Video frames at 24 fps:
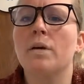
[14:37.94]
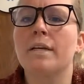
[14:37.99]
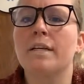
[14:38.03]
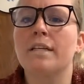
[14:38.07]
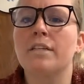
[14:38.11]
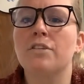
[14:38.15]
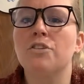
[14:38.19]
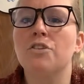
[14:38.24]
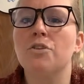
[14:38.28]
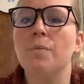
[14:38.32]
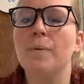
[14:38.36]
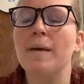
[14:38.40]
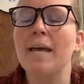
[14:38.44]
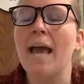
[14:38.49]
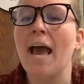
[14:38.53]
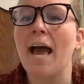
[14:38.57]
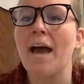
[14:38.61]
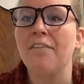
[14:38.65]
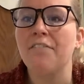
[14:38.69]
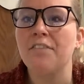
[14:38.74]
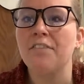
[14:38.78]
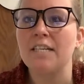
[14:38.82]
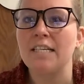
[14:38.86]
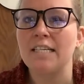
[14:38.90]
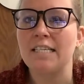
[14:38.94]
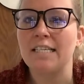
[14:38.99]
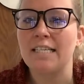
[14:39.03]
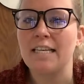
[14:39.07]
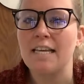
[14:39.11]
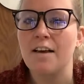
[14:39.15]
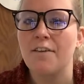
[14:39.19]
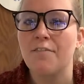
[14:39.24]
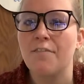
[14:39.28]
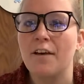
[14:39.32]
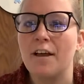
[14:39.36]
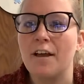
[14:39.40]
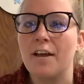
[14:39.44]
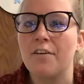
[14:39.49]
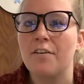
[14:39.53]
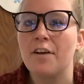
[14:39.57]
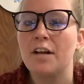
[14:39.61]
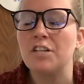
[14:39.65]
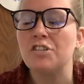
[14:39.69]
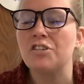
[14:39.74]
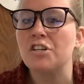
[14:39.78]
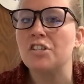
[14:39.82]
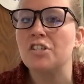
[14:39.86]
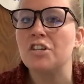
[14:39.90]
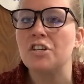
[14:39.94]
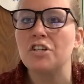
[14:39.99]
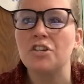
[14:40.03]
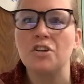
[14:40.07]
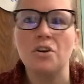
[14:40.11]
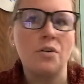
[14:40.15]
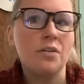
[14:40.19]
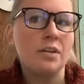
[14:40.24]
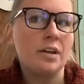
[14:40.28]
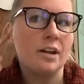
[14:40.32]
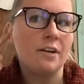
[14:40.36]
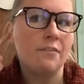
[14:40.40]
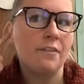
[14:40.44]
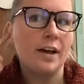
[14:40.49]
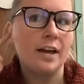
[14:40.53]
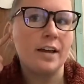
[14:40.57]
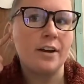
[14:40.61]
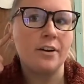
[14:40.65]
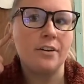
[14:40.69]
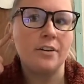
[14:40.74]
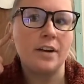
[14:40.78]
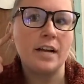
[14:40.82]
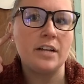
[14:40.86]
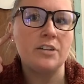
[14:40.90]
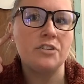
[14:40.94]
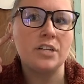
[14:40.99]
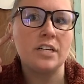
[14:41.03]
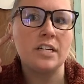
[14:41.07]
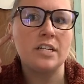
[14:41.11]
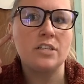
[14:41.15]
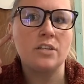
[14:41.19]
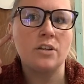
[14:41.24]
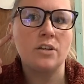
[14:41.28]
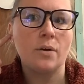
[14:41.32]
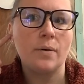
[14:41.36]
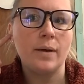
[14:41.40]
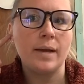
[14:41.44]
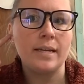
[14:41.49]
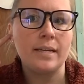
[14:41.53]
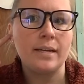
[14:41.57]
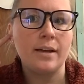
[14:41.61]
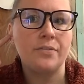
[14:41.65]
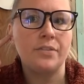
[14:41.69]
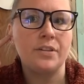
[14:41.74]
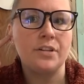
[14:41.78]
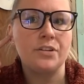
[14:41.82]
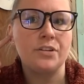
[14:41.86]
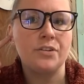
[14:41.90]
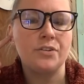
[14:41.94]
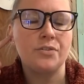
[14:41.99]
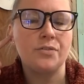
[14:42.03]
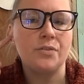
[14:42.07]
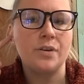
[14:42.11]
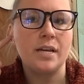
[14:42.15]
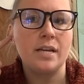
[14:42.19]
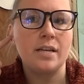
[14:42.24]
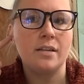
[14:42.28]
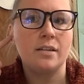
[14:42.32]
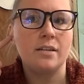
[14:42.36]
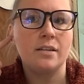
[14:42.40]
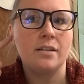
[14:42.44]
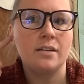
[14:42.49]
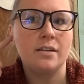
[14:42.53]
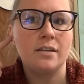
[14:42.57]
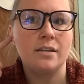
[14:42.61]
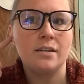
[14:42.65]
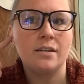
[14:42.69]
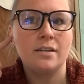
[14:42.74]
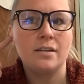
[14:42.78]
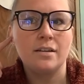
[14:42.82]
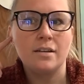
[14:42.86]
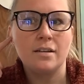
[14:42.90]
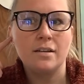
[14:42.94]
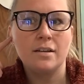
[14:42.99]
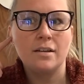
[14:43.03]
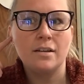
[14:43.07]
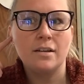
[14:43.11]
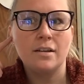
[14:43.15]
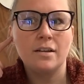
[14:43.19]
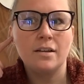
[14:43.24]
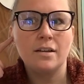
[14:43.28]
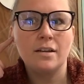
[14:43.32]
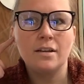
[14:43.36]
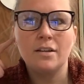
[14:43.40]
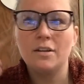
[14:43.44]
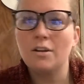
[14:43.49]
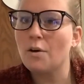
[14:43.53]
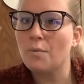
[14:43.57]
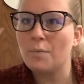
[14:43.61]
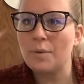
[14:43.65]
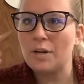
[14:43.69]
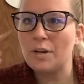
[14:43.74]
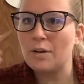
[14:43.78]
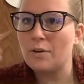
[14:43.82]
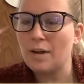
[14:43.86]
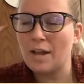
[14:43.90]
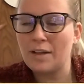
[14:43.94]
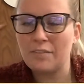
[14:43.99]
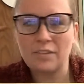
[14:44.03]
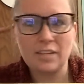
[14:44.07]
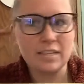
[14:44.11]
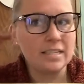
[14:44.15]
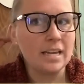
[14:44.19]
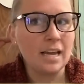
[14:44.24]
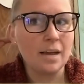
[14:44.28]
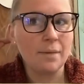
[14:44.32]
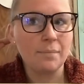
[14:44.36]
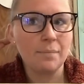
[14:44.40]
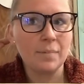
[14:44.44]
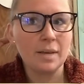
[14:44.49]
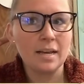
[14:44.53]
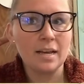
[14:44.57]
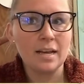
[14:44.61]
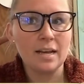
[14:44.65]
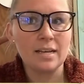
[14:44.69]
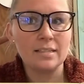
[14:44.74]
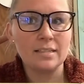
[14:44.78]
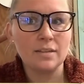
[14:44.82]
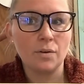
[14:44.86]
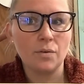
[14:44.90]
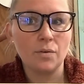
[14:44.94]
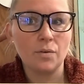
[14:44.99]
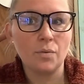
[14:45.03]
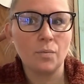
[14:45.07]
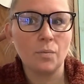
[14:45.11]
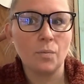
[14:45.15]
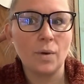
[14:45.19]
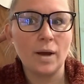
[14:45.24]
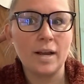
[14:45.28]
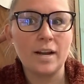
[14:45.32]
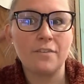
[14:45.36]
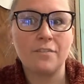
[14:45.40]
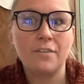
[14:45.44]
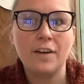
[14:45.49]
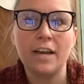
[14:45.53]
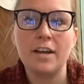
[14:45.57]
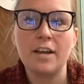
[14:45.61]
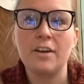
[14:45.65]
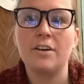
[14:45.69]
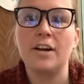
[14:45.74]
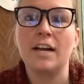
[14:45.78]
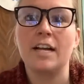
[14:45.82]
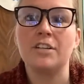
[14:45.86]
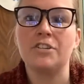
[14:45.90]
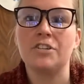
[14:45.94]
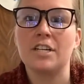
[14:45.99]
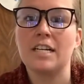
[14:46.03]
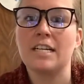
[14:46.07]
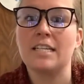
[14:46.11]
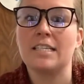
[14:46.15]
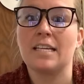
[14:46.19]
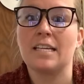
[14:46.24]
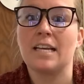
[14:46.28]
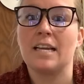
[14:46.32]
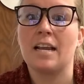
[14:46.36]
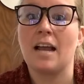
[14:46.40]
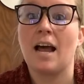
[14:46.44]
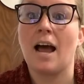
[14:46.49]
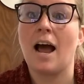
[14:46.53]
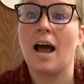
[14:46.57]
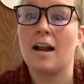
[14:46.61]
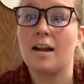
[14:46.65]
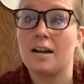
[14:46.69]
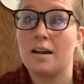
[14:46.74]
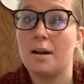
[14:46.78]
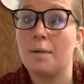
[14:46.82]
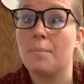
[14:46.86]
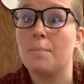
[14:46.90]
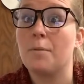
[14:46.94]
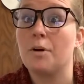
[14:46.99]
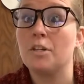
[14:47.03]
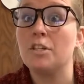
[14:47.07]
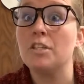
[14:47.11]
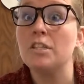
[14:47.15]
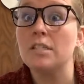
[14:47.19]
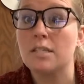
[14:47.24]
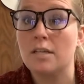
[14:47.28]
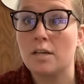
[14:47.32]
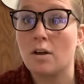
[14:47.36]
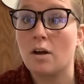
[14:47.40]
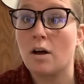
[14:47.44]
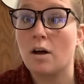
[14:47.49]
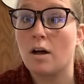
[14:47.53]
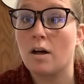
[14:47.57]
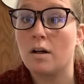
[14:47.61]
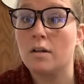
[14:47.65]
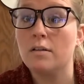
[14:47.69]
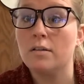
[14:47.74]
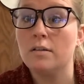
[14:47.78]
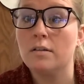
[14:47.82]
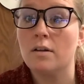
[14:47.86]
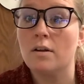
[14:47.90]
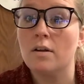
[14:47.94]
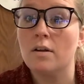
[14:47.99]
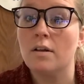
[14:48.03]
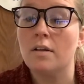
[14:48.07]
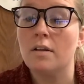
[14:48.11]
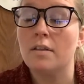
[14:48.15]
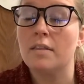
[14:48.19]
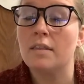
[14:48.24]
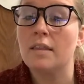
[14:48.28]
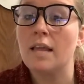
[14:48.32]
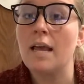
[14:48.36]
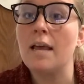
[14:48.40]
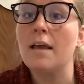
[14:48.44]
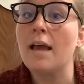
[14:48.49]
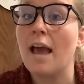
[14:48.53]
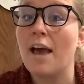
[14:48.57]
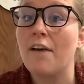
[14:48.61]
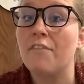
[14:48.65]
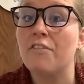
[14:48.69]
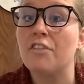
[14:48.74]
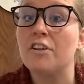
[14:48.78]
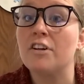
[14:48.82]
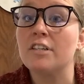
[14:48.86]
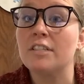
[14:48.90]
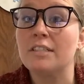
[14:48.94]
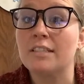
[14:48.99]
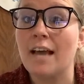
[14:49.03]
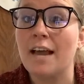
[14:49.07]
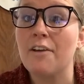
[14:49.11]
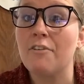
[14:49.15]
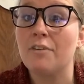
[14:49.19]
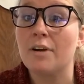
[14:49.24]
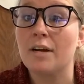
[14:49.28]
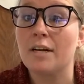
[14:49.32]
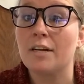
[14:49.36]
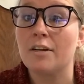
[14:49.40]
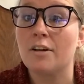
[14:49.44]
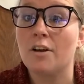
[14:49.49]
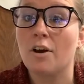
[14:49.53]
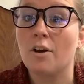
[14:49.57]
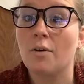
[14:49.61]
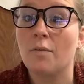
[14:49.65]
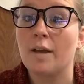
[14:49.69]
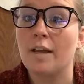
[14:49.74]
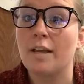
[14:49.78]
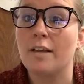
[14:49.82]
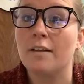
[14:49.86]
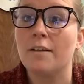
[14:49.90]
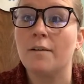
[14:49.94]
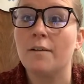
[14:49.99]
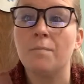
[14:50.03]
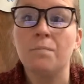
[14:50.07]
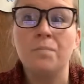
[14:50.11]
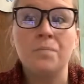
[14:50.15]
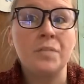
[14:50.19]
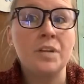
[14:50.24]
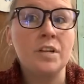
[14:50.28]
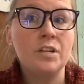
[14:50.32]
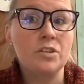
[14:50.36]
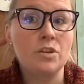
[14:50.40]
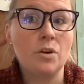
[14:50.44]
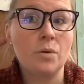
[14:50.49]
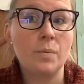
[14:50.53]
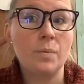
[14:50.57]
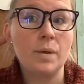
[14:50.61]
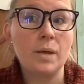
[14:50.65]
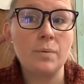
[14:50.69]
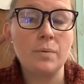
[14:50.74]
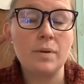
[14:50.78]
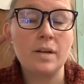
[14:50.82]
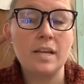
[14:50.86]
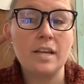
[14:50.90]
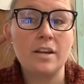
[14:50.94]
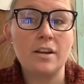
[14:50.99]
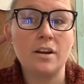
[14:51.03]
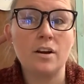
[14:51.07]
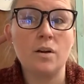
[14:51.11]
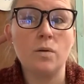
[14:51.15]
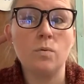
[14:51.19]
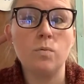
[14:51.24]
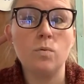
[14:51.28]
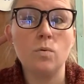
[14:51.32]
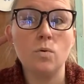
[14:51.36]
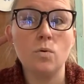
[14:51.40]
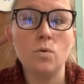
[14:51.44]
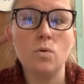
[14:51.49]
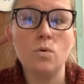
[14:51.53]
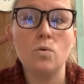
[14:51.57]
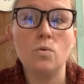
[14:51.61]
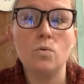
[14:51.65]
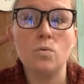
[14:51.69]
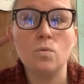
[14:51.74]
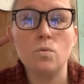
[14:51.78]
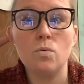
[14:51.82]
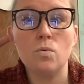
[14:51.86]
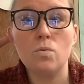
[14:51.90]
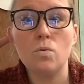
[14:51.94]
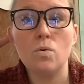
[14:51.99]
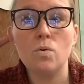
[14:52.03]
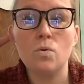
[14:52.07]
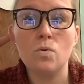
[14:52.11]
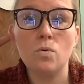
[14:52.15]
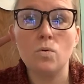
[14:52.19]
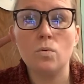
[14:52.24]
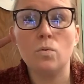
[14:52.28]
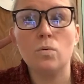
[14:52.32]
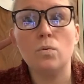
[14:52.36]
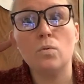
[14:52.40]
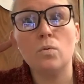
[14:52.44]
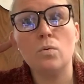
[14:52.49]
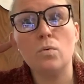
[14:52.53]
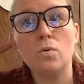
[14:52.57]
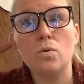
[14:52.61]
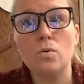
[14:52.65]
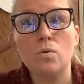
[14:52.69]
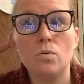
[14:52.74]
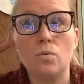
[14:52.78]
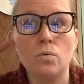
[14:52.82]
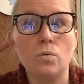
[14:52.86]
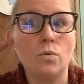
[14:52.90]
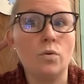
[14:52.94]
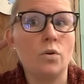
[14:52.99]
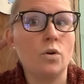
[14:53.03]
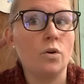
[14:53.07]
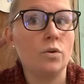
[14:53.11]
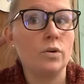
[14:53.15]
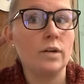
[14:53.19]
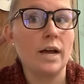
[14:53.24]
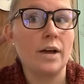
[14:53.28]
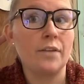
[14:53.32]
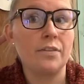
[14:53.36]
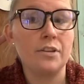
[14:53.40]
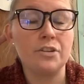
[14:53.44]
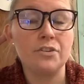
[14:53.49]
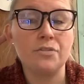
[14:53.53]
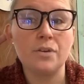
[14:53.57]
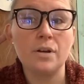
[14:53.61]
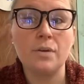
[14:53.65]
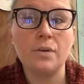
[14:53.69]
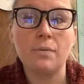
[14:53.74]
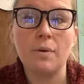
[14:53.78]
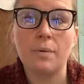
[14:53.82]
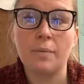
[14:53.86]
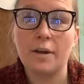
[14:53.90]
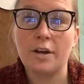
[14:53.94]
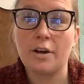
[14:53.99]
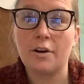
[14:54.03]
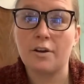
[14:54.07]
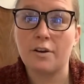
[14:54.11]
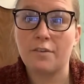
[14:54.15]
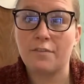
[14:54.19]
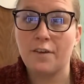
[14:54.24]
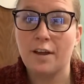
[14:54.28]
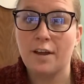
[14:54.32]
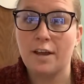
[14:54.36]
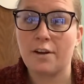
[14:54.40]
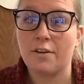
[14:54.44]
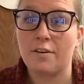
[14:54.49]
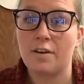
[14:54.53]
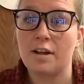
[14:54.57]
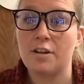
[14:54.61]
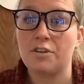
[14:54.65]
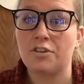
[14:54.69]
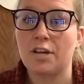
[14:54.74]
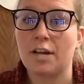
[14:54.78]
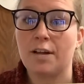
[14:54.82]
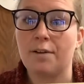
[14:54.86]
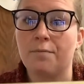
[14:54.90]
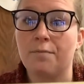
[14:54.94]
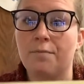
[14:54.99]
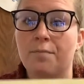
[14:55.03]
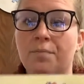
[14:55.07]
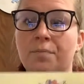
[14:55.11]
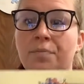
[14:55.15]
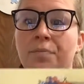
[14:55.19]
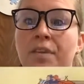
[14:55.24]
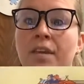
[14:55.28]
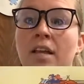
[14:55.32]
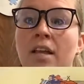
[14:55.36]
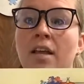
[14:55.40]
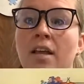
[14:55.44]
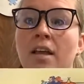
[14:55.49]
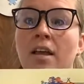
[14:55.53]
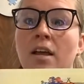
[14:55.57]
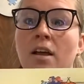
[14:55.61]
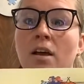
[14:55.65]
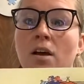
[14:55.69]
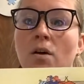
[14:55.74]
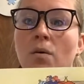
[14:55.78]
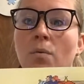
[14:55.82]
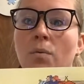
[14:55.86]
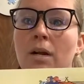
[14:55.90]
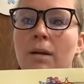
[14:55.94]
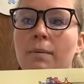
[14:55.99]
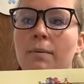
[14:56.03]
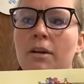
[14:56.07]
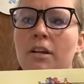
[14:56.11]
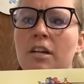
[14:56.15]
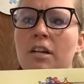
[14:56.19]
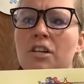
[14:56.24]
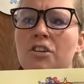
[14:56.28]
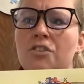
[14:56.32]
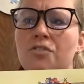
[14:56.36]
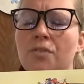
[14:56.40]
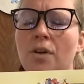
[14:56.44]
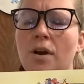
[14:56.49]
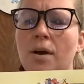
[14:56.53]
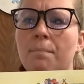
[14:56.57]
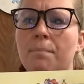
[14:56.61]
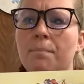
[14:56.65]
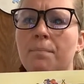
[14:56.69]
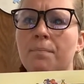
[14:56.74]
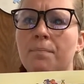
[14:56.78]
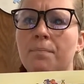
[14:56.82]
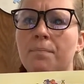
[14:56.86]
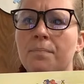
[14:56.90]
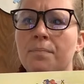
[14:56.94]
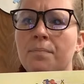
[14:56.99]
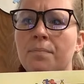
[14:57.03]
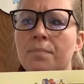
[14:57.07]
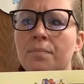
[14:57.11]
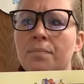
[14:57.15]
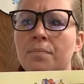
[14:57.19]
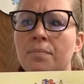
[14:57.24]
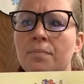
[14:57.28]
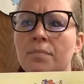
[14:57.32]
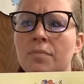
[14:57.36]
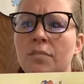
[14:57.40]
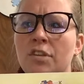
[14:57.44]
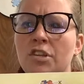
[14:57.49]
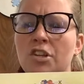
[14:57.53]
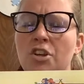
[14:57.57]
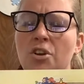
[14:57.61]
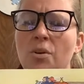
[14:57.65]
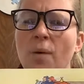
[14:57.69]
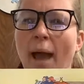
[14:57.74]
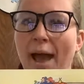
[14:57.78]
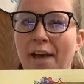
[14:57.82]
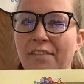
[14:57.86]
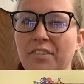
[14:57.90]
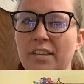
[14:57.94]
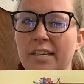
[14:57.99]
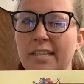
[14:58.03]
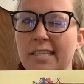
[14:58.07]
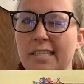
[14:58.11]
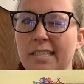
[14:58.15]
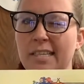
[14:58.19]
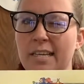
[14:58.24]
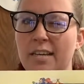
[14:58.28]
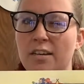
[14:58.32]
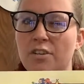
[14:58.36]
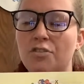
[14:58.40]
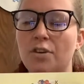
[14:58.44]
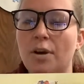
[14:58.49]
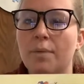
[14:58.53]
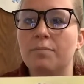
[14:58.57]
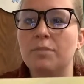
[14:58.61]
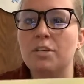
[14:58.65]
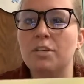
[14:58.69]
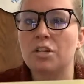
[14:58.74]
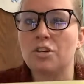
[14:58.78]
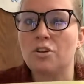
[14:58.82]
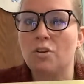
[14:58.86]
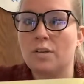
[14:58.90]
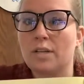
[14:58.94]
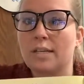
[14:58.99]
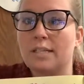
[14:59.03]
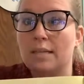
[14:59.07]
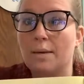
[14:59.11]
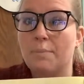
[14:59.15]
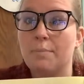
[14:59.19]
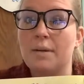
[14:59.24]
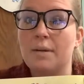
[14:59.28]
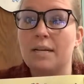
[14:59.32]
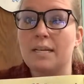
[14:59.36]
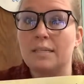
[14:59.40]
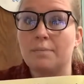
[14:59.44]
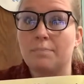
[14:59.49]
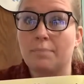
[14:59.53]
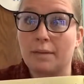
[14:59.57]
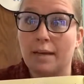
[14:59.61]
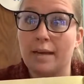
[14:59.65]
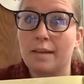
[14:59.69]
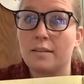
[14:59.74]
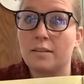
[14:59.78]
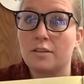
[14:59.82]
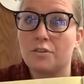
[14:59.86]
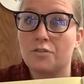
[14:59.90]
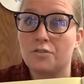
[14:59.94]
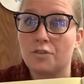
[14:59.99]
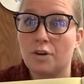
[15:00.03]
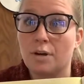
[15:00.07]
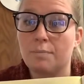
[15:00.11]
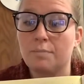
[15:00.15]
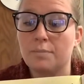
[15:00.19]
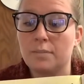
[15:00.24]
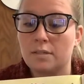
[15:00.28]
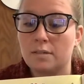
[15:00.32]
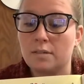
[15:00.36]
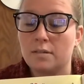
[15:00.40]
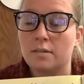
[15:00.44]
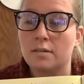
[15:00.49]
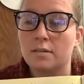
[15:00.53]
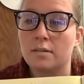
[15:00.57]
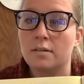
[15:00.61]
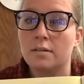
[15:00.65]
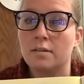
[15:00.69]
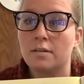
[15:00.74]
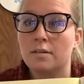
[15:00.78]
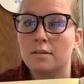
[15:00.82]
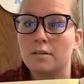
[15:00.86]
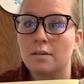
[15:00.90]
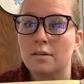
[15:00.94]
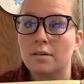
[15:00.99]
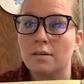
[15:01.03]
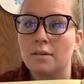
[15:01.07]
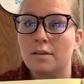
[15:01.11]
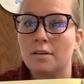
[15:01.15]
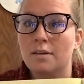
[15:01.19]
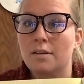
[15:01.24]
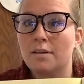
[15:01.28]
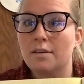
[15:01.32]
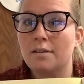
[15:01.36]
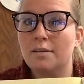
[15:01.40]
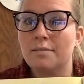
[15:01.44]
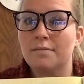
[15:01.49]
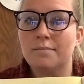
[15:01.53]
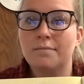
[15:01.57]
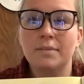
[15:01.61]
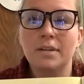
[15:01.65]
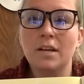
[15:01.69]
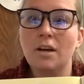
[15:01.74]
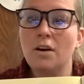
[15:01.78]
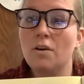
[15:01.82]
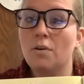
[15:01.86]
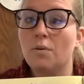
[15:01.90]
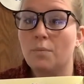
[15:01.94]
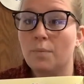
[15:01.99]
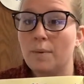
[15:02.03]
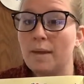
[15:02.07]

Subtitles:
do we have to see a fire engine to know that a fire engine is going down the street? No, we don't have to see it because when a fire engine is on an emergency call, they have their siren going. So we would hear whoo, whoo, whoo go down the street when we heard a fire engine. What about a drum? Do you have to see a drum to know that somebody's playing the drums? No, we